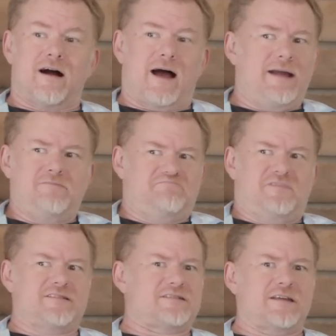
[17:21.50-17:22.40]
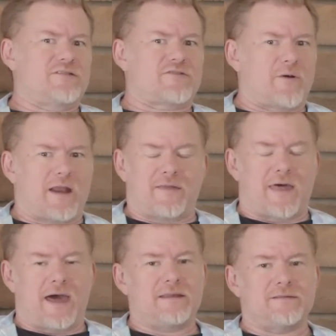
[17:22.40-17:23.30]
I didn't see through any of
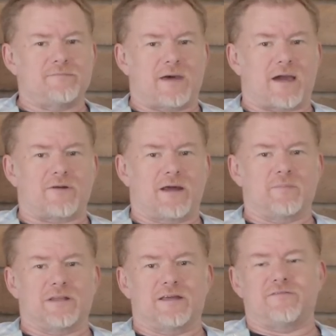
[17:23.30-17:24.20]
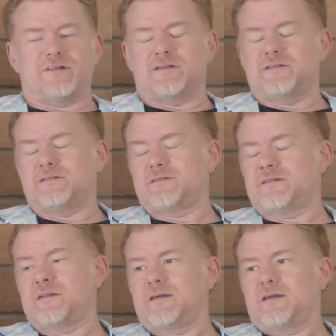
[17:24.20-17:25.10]
that back when I believed in,
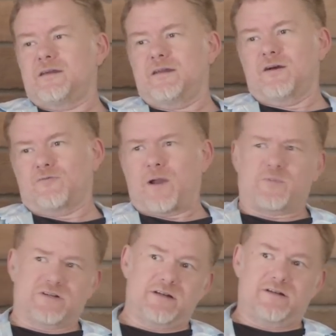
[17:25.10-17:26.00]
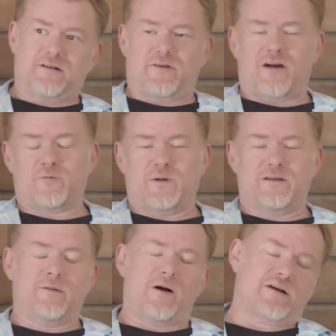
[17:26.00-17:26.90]
representative
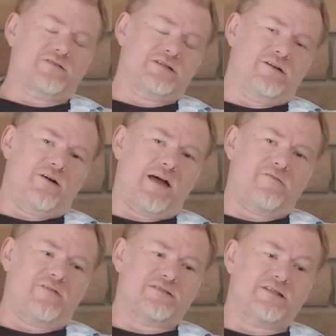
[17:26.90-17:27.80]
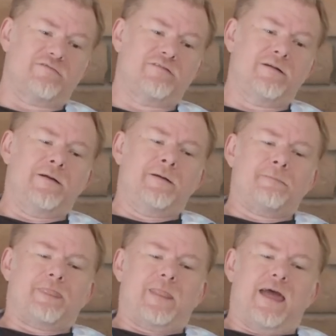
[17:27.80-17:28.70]
government, democracy, and all that fun stuff.
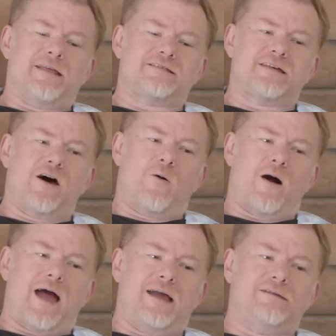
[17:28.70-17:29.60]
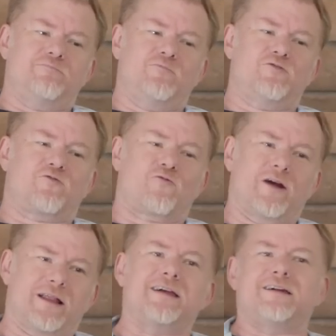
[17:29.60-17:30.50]
And so I would
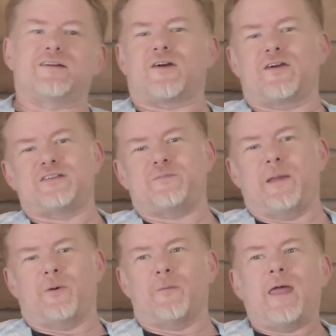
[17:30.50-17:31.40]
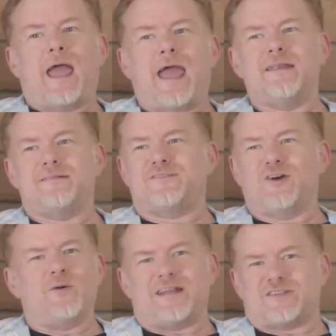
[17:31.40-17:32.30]
really encourage people, and
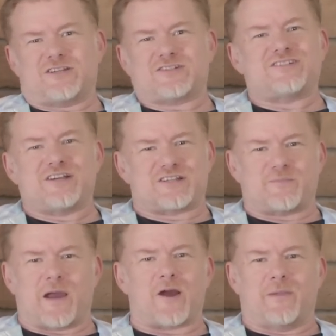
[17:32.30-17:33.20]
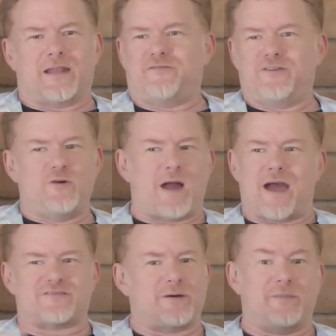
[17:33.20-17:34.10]
do it as just an experiment. If you
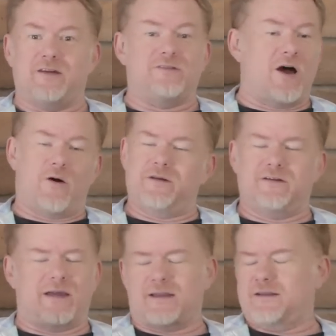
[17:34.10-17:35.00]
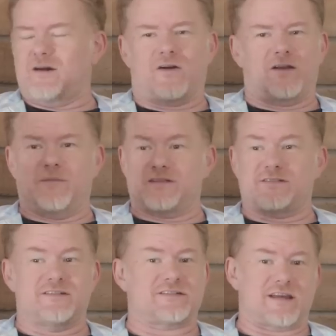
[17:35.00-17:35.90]
have somebody and you get into arguments
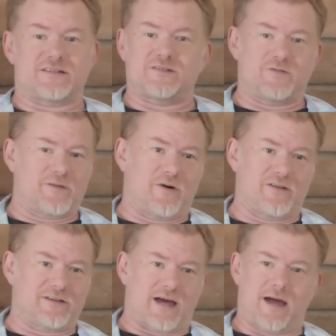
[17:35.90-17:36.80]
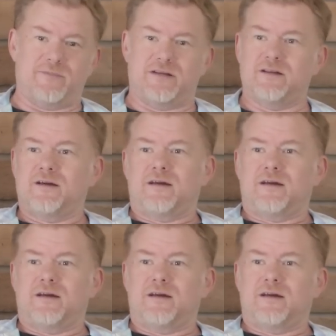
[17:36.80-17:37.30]
and discussions with them all the time, and